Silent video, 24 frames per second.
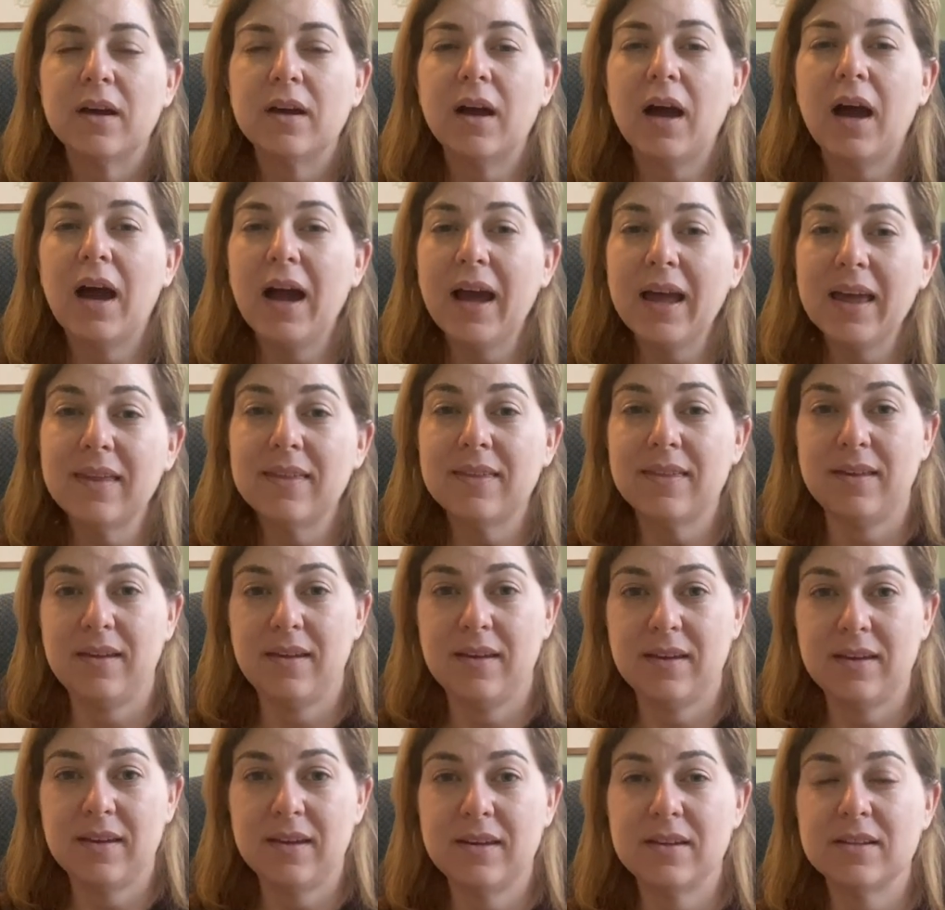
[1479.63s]
I
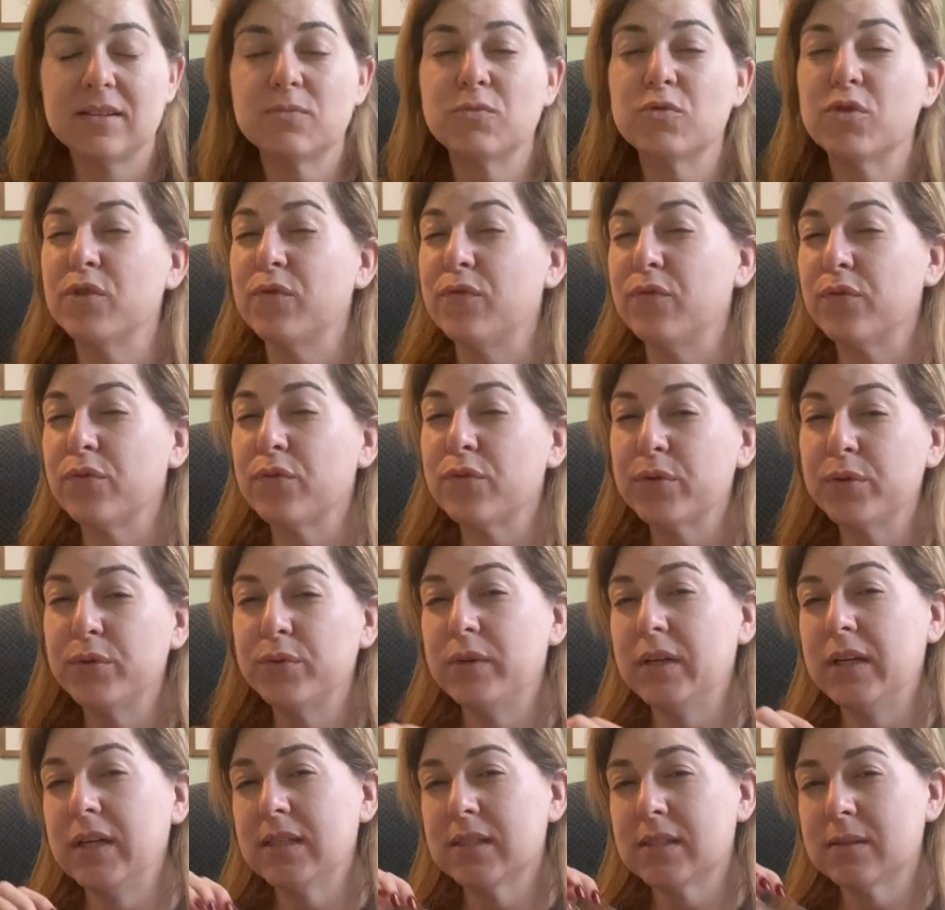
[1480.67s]
think it is more
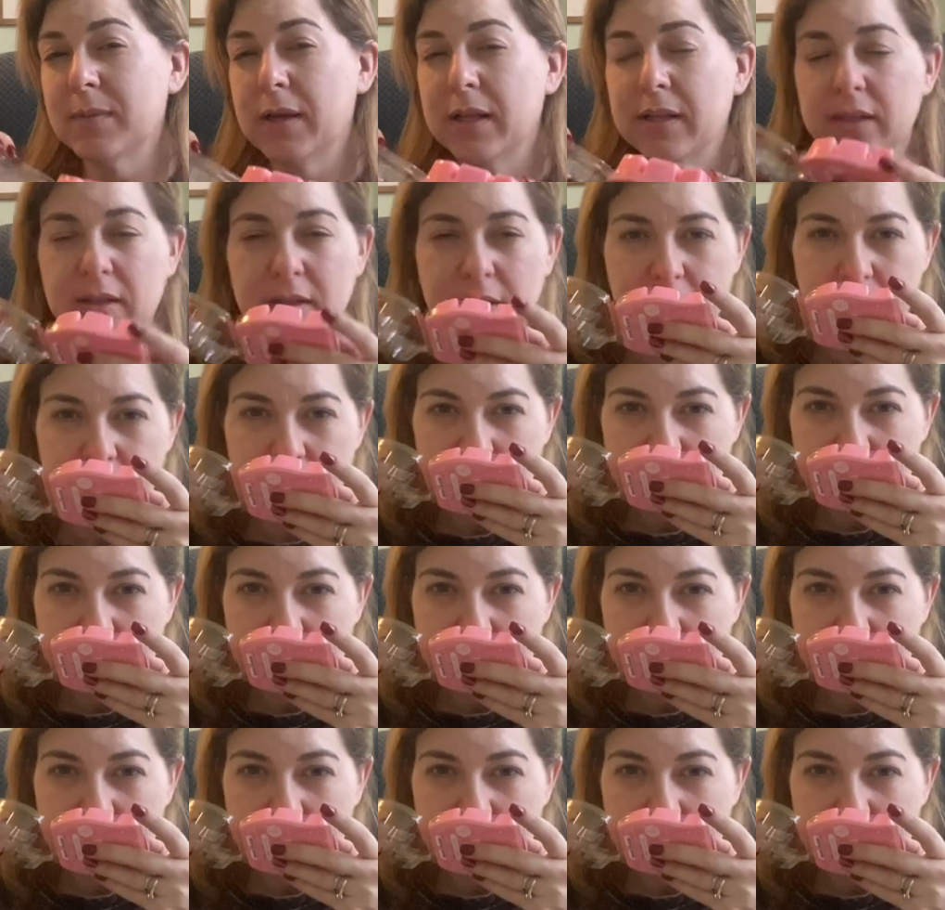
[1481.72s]
fruity smelling